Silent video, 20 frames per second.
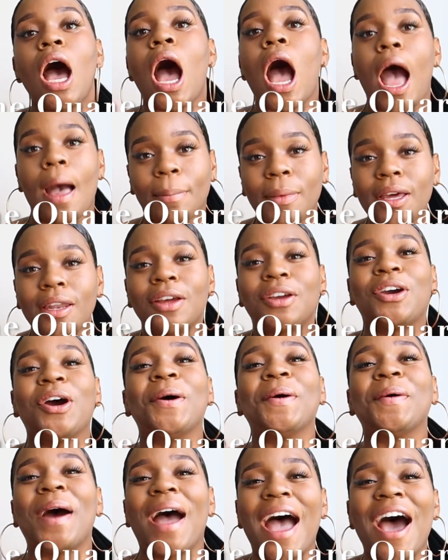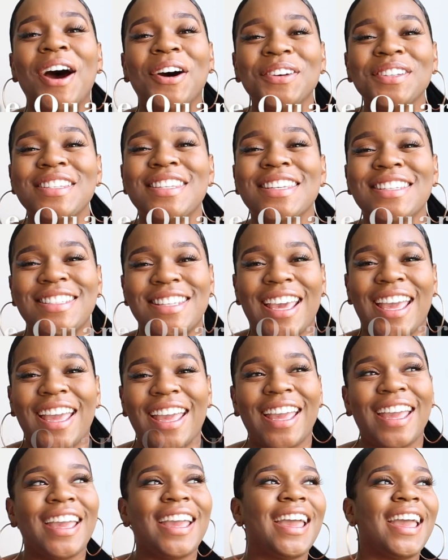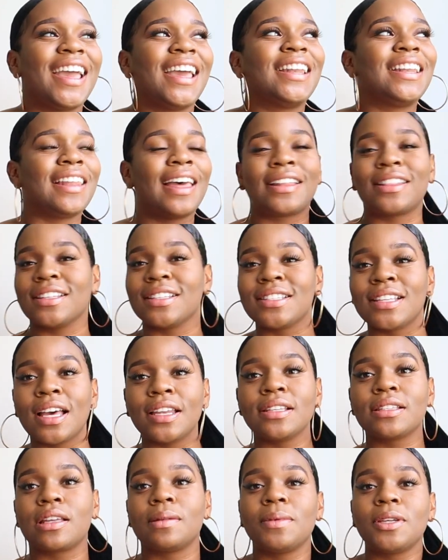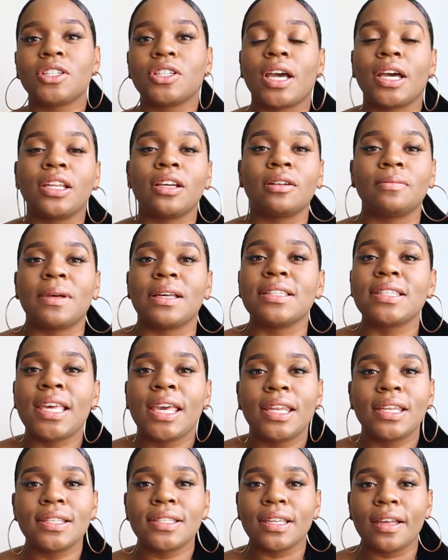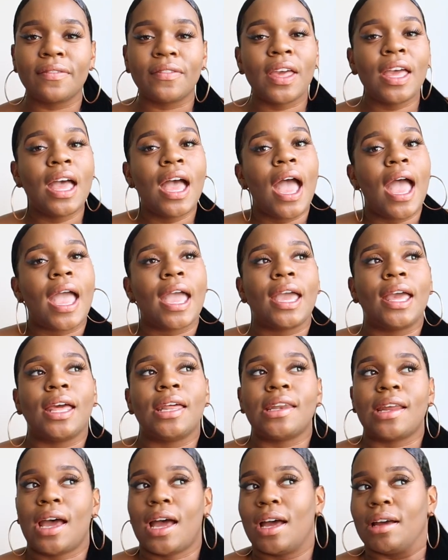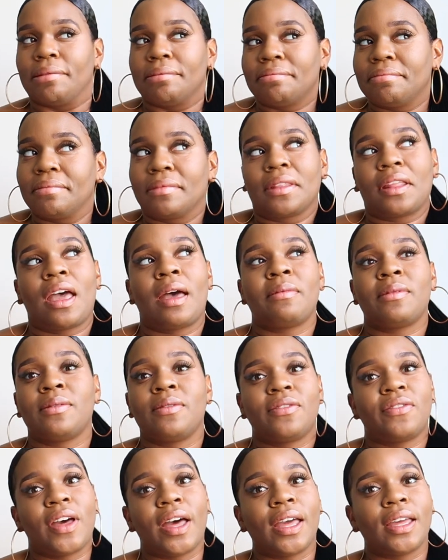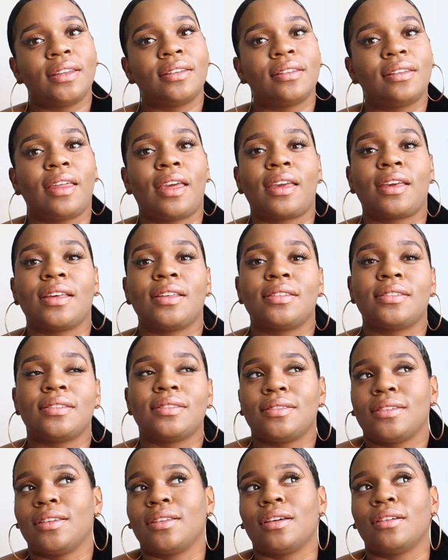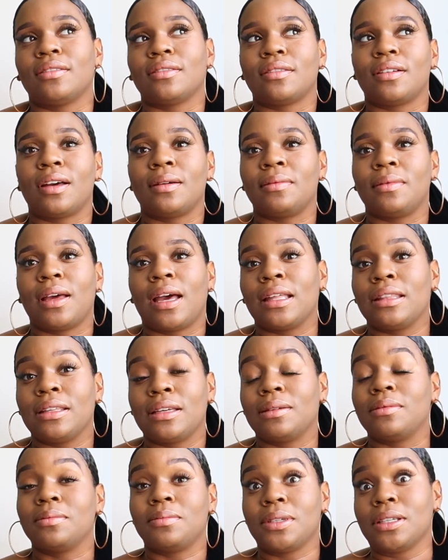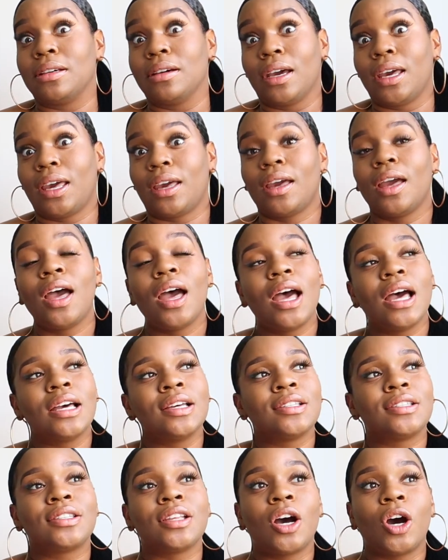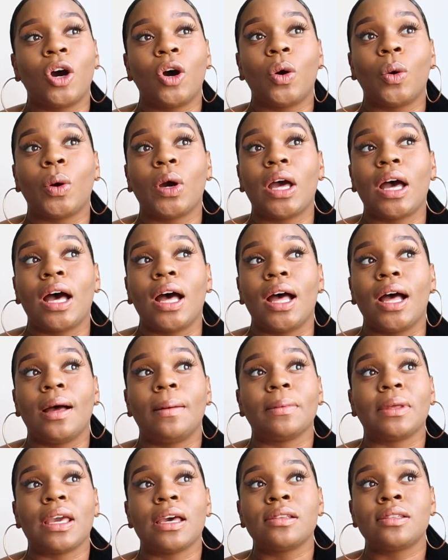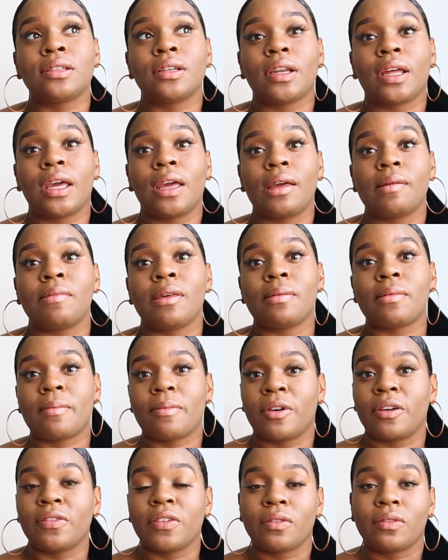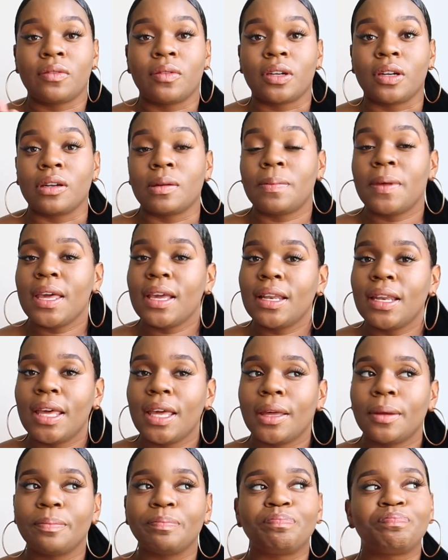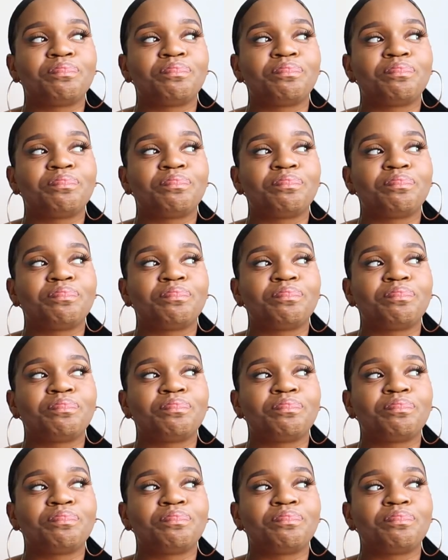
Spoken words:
I'm gonna go out today, and like the sun is gonna be shining on my skin and stuff, and I'm gonna be fine. Like it, you know, I think I'm gonna be great. So yesterday, me and my boyfriend, we went on a picnic,